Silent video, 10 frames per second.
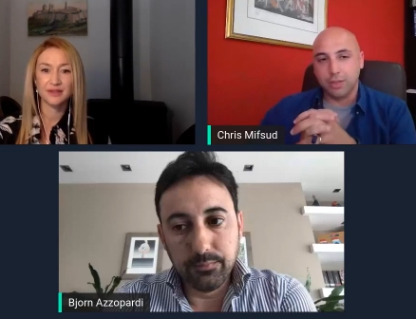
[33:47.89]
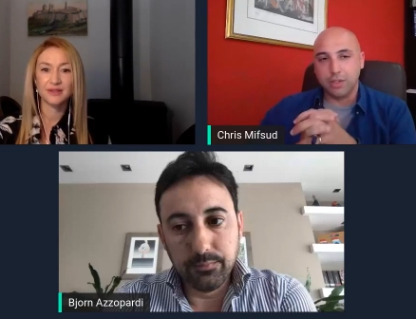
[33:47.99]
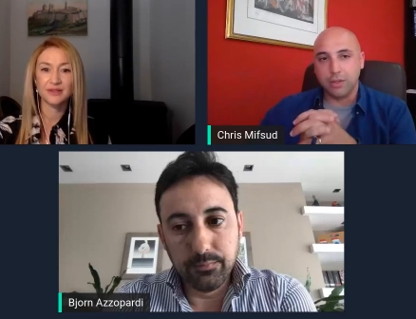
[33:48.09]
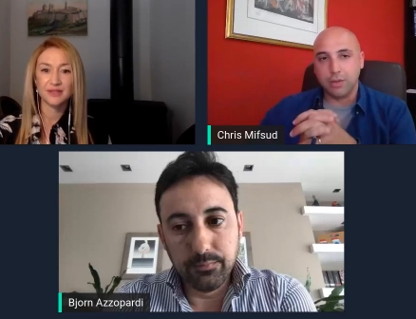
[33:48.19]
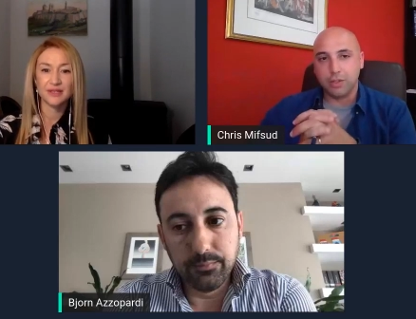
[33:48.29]

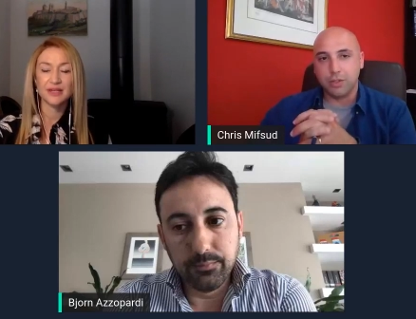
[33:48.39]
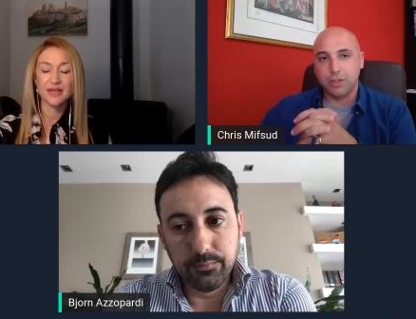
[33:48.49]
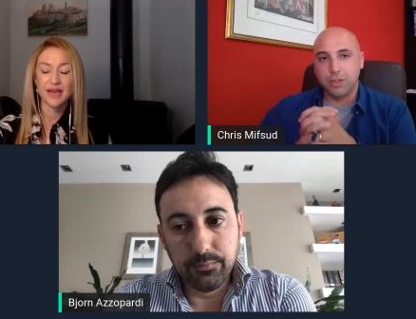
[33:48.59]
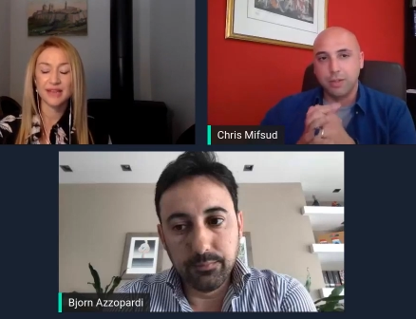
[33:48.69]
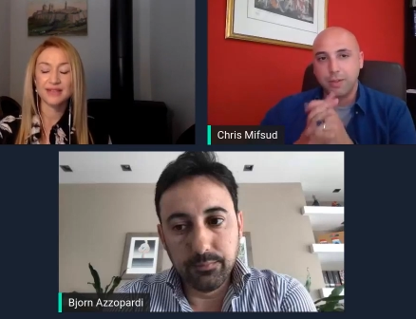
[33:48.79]
Speaker 1: answer your question.
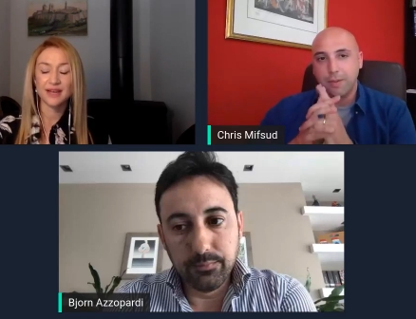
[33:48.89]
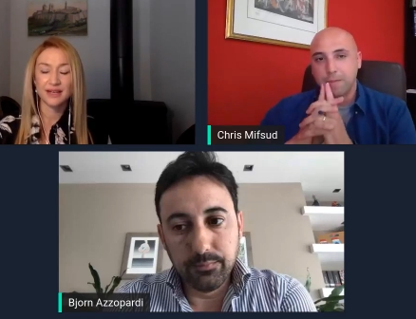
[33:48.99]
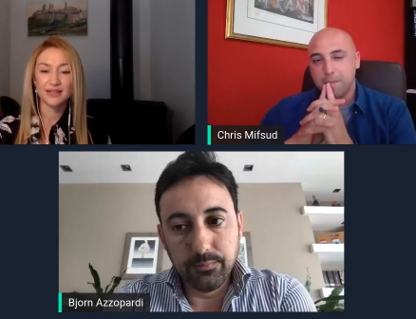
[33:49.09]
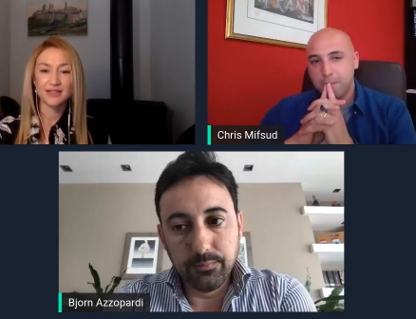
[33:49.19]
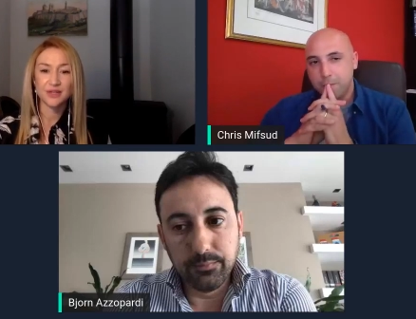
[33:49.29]

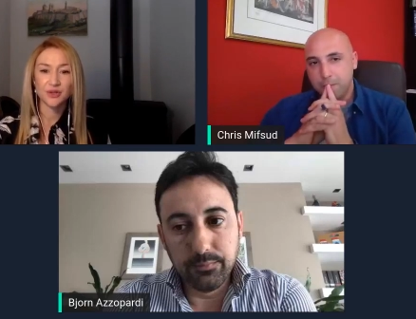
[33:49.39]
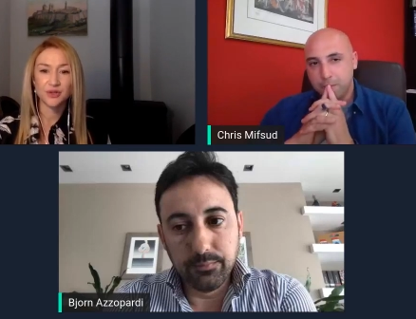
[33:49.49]
Speaker 2: Exactly. So,